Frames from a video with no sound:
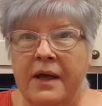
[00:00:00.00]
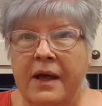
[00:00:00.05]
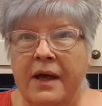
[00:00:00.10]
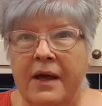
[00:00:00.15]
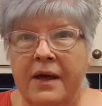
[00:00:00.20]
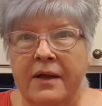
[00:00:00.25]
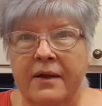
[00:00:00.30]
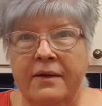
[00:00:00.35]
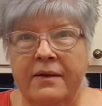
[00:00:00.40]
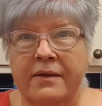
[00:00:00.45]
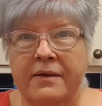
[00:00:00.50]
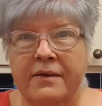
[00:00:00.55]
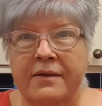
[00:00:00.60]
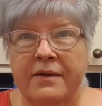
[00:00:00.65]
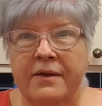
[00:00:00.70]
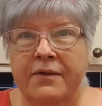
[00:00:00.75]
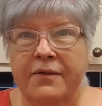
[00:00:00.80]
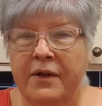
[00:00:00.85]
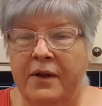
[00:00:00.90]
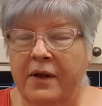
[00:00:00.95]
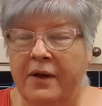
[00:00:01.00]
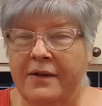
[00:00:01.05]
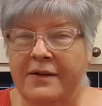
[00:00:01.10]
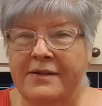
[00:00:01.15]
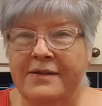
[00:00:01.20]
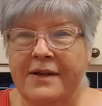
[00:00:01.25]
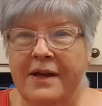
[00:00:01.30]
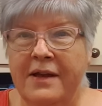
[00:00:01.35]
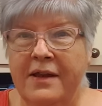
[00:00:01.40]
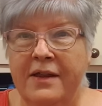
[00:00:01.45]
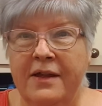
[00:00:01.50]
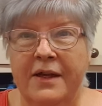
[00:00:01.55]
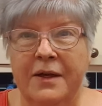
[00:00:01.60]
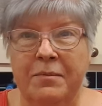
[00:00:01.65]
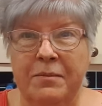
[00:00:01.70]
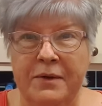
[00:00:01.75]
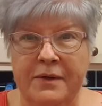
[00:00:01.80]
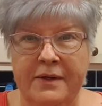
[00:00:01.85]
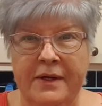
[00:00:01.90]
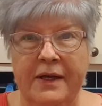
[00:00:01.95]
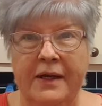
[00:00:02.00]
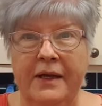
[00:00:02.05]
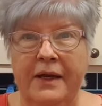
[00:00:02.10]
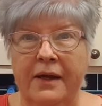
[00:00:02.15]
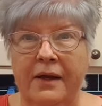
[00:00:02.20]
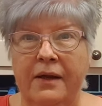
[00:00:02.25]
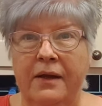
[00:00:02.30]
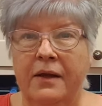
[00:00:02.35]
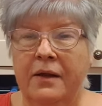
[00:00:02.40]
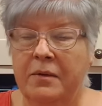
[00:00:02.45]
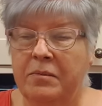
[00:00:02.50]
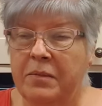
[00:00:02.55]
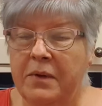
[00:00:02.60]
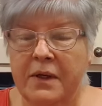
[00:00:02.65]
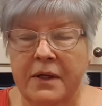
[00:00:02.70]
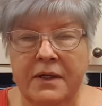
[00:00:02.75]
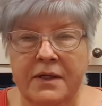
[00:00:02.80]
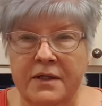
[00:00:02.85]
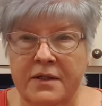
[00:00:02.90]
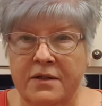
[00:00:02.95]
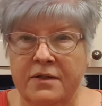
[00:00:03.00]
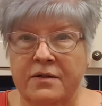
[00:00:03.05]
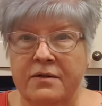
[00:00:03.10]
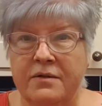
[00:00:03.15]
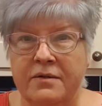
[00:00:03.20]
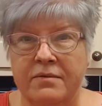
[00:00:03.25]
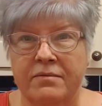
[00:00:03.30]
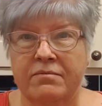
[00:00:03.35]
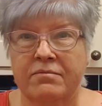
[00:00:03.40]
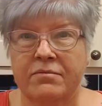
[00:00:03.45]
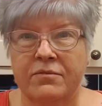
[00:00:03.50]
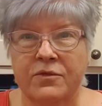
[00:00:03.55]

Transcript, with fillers: and if you'd like to see anything in particular, please